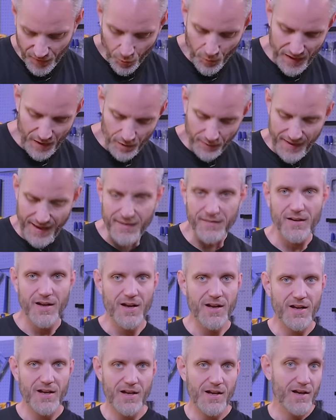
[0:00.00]
the wheel that
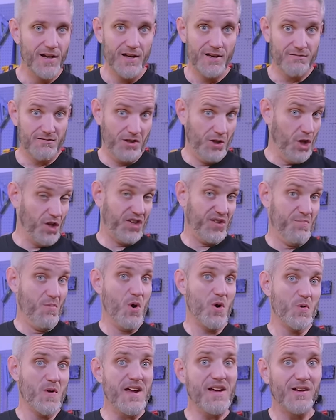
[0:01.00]
looks
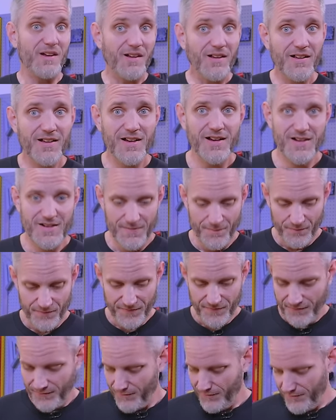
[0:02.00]
more real
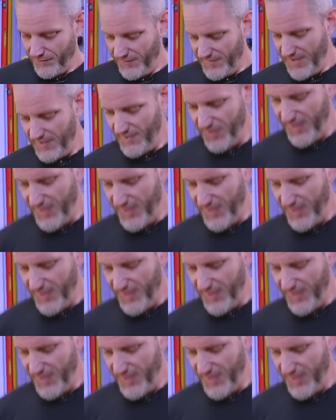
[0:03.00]
than